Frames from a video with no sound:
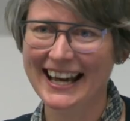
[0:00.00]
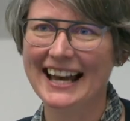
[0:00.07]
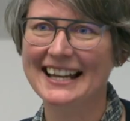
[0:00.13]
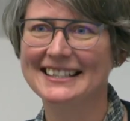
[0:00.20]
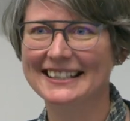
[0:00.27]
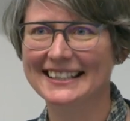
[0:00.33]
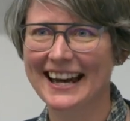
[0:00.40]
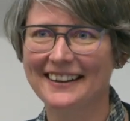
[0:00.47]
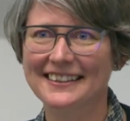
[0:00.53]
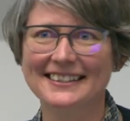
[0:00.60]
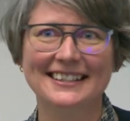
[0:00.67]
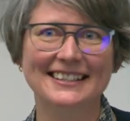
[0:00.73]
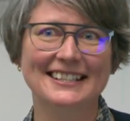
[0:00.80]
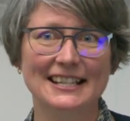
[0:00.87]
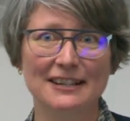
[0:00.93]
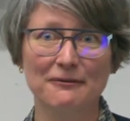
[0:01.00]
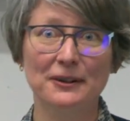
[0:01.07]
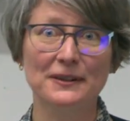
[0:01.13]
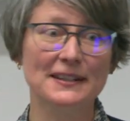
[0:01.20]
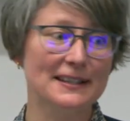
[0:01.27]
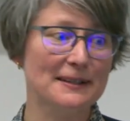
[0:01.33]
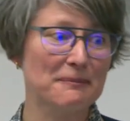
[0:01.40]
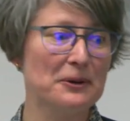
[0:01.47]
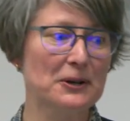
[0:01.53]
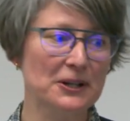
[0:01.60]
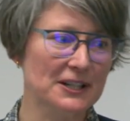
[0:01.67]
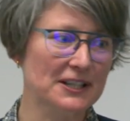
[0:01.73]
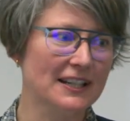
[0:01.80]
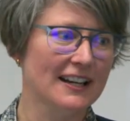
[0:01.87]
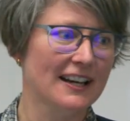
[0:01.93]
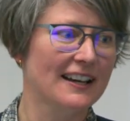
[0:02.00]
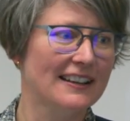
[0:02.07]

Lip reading: has announced that she wants to put